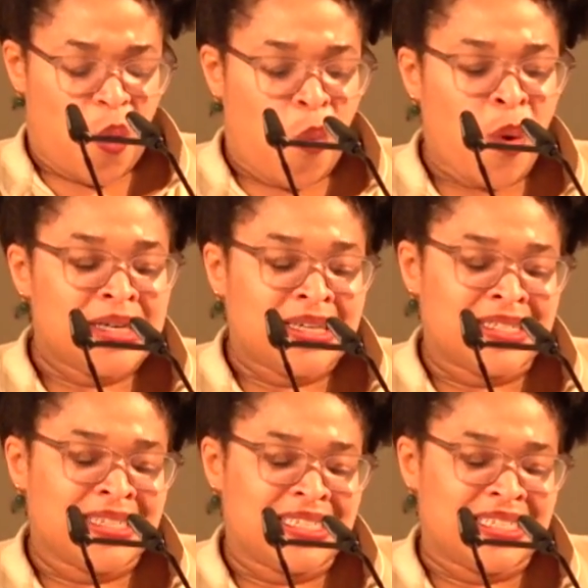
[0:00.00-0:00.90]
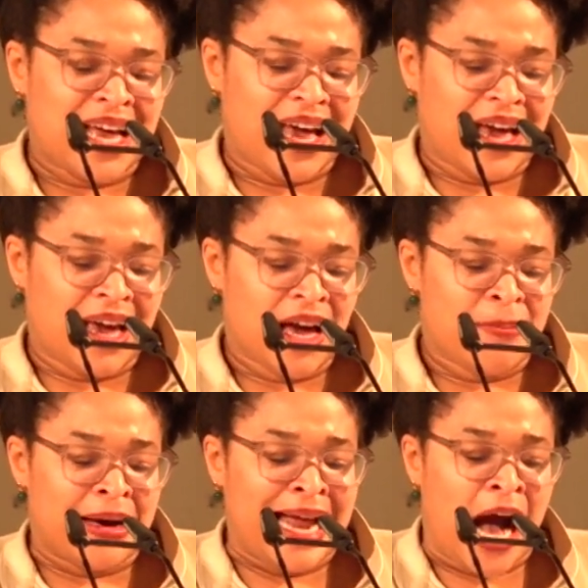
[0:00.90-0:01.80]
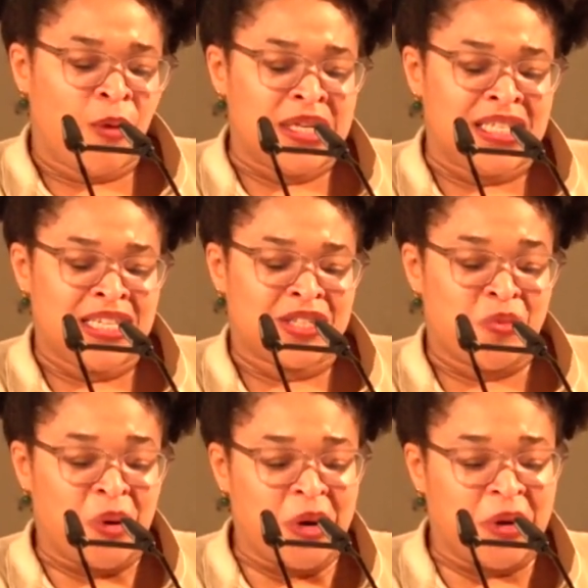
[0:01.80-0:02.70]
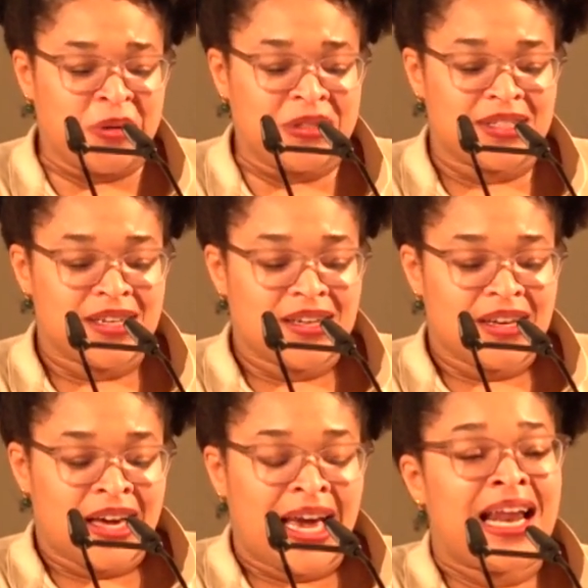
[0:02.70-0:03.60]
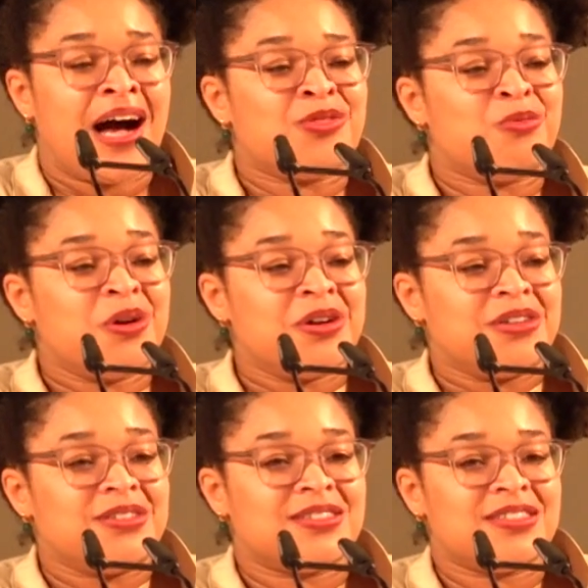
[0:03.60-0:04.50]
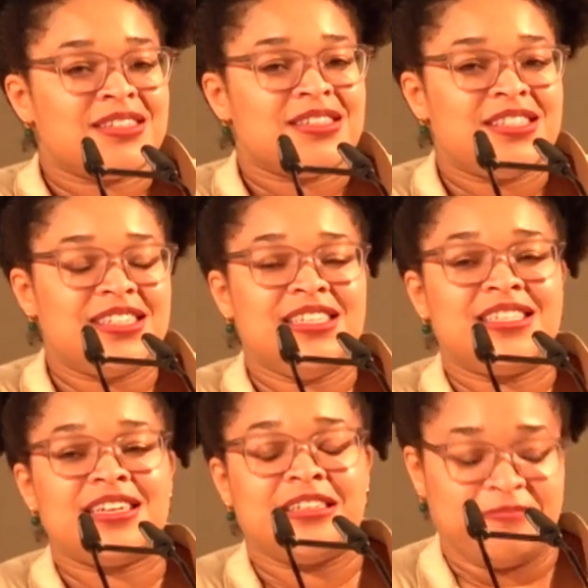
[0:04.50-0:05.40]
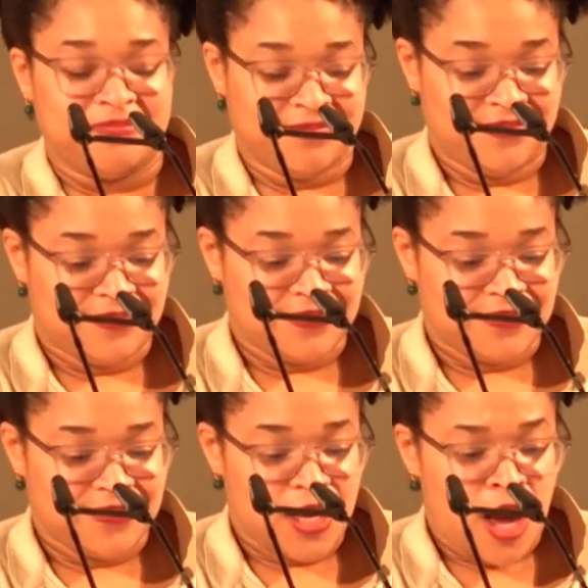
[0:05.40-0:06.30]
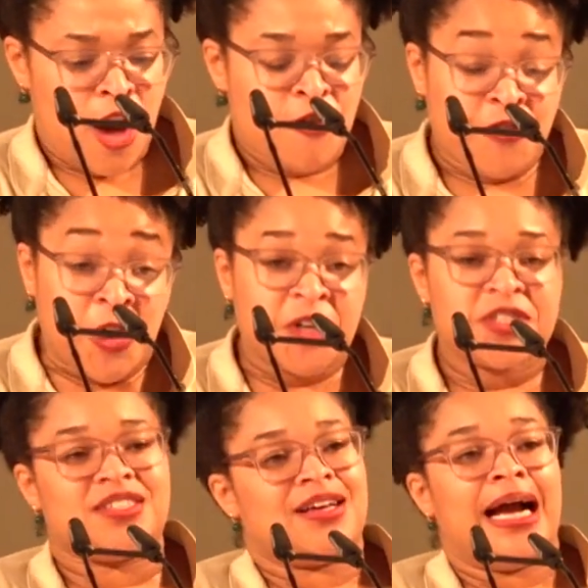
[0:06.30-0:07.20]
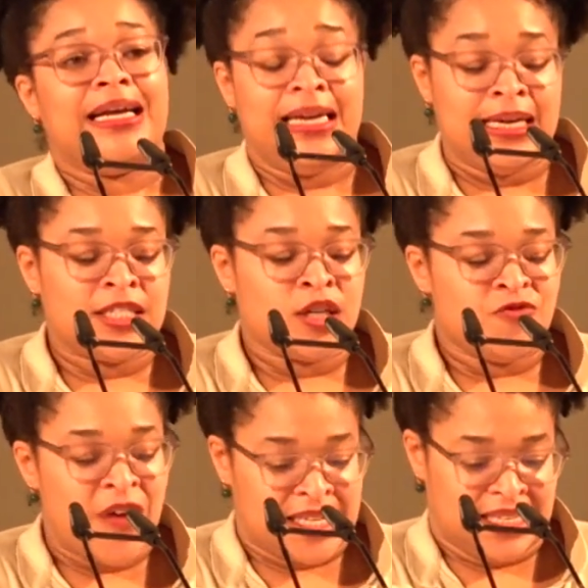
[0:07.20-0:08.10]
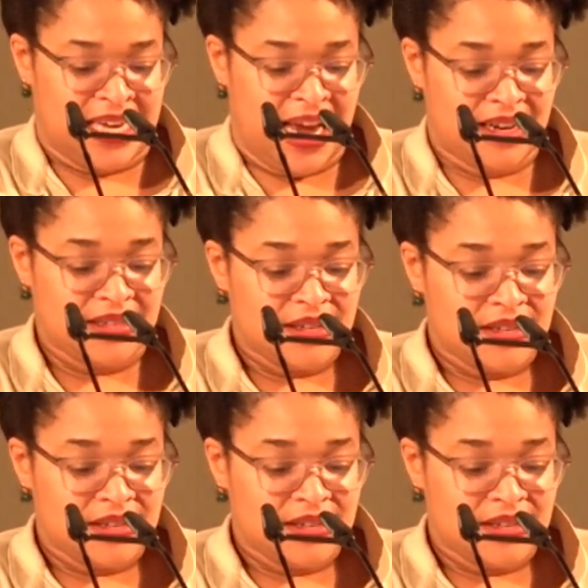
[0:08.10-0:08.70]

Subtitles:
What does it say about how he sees the world and how the world sees him? First, I needed to investigate.